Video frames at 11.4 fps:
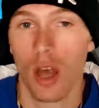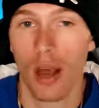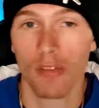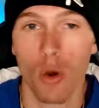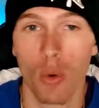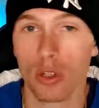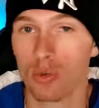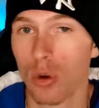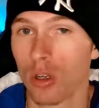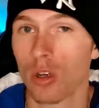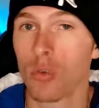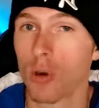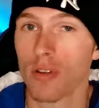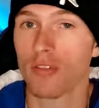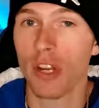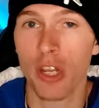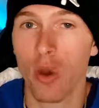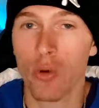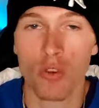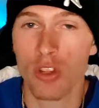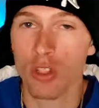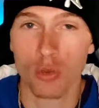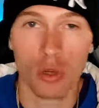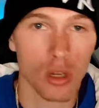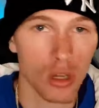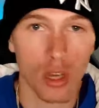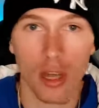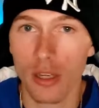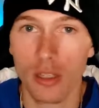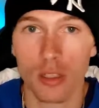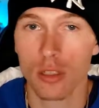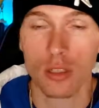I've always wondered what a video for this would look like.